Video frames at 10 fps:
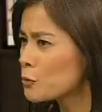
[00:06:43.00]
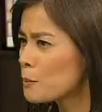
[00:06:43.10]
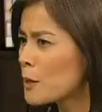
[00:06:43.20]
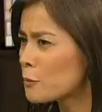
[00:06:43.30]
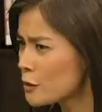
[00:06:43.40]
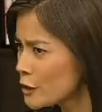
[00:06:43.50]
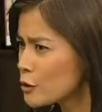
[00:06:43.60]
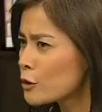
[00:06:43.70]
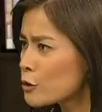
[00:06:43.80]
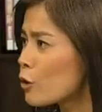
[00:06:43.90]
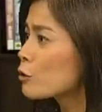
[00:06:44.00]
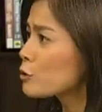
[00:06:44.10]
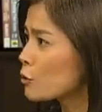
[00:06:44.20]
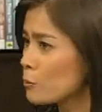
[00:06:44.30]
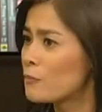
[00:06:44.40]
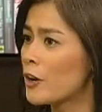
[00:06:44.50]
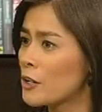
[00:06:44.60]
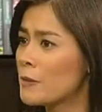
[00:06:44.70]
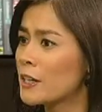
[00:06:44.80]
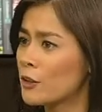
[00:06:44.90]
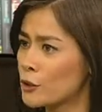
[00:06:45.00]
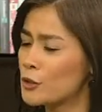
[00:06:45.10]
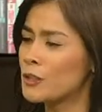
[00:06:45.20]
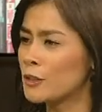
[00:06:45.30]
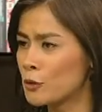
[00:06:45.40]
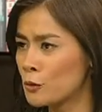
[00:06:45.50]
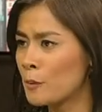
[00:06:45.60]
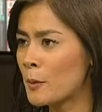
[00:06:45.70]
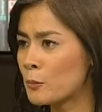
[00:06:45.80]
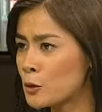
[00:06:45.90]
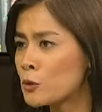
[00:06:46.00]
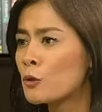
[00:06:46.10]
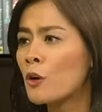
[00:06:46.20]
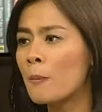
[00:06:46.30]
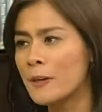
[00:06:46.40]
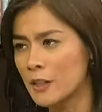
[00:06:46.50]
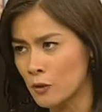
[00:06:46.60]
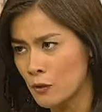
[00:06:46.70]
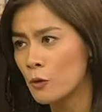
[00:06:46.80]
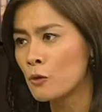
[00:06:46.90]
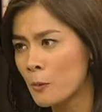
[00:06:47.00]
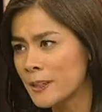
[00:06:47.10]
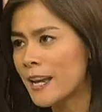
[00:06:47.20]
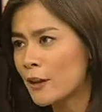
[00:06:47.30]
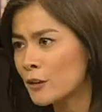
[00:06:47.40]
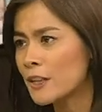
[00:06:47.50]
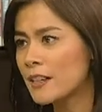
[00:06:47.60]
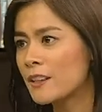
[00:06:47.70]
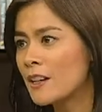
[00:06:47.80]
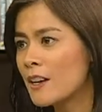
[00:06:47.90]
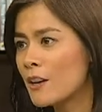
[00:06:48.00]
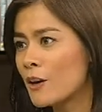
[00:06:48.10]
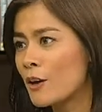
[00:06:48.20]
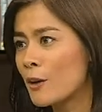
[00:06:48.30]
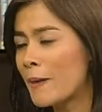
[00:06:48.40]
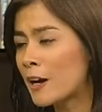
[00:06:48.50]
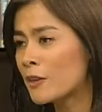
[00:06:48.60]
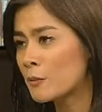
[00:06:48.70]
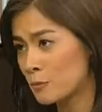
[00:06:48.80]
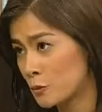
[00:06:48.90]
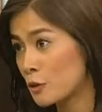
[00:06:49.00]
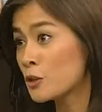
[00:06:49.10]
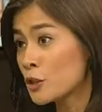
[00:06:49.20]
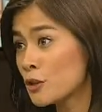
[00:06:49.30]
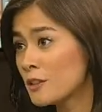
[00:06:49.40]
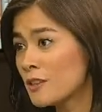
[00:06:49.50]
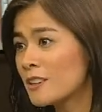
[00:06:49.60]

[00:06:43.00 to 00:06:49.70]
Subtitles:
you remember? Religion is also very big in Argentina. Do you remember? Did you grow up in a Roman Catholic background tradition?